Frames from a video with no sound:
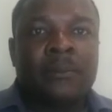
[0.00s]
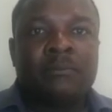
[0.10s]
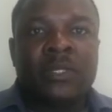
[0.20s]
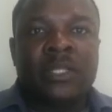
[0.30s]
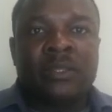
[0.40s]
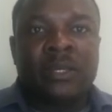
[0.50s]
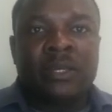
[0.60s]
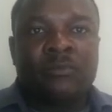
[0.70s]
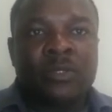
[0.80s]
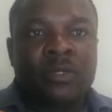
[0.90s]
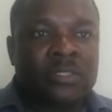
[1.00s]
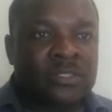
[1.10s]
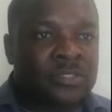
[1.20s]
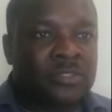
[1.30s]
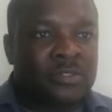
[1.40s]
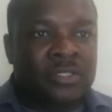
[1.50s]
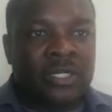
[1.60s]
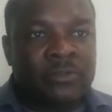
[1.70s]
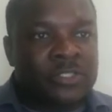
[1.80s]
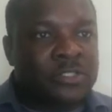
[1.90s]
and then we're going to consider their
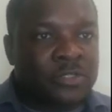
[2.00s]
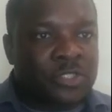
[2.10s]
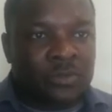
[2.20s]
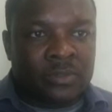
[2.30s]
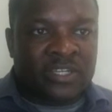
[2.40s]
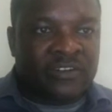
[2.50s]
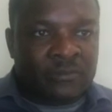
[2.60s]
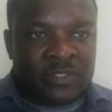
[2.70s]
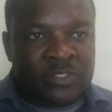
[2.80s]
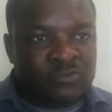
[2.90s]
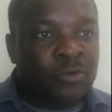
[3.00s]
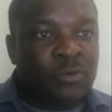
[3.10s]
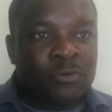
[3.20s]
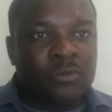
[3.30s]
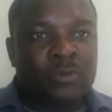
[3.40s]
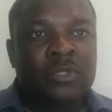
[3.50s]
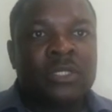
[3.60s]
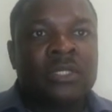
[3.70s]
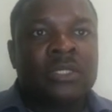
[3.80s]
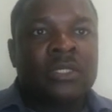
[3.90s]
research on the government's role
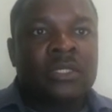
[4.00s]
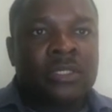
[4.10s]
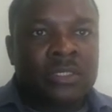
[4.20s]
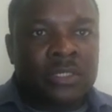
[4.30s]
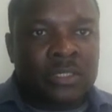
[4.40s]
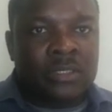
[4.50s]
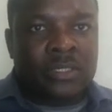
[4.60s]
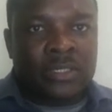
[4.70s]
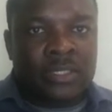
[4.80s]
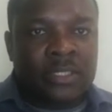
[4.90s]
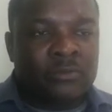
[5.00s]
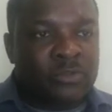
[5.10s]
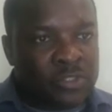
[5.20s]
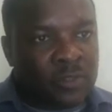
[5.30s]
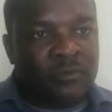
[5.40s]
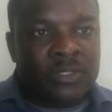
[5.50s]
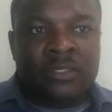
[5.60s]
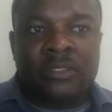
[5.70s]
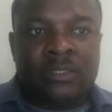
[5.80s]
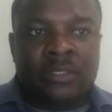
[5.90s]
in resolving
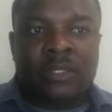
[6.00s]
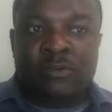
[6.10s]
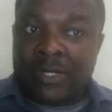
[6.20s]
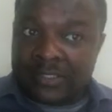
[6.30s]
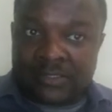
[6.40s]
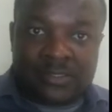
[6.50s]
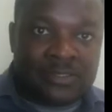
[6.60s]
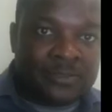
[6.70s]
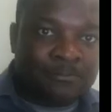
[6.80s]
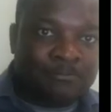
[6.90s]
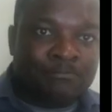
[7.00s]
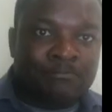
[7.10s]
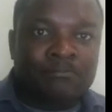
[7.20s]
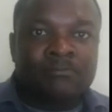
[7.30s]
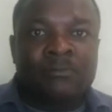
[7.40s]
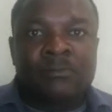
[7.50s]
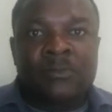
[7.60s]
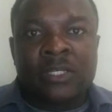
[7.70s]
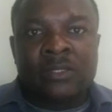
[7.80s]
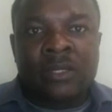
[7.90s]
the crisis.
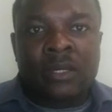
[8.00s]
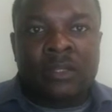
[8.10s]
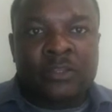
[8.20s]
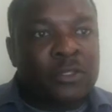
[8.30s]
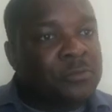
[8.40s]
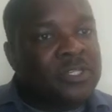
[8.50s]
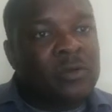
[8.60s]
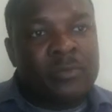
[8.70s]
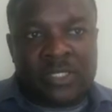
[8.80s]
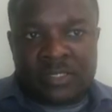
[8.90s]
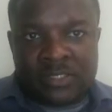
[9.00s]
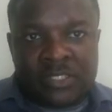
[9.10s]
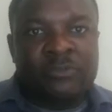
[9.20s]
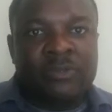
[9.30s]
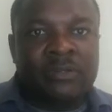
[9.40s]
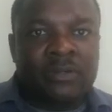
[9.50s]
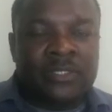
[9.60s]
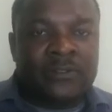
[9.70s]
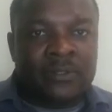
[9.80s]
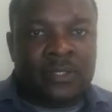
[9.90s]
The theories I will be considering is
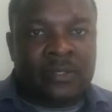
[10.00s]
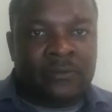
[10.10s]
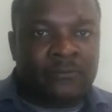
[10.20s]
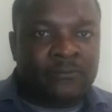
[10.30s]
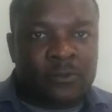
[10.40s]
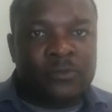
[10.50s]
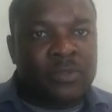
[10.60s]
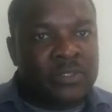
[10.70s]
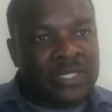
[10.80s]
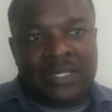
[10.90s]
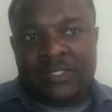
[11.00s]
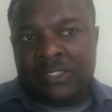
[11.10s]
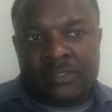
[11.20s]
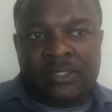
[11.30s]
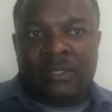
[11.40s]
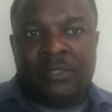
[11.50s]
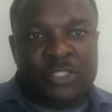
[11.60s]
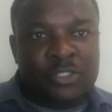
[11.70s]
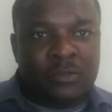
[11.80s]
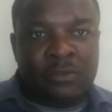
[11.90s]
the first one is a classical economic
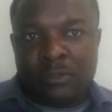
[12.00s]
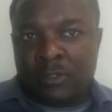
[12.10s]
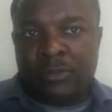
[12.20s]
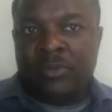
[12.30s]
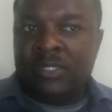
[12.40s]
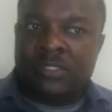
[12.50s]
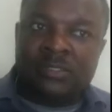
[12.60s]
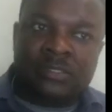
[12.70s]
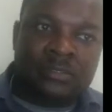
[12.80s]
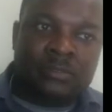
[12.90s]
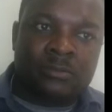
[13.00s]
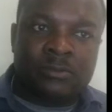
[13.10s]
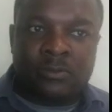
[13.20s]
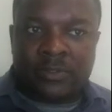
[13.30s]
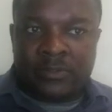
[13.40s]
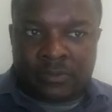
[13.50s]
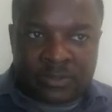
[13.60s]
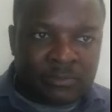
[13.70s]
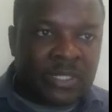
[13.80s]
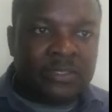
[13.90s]
theory, which has to do with
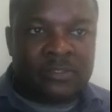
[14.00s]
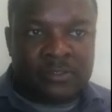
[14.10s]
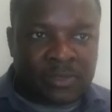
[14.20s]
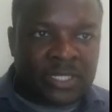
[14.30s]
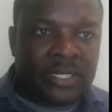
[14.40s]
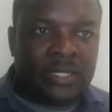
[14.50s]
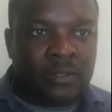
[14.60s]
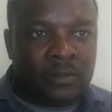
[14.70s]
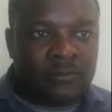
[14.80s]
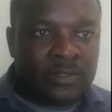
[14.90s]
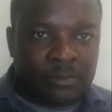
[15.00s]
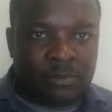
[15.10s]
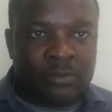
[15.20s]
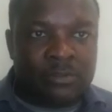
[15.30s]
demand and supply of labor.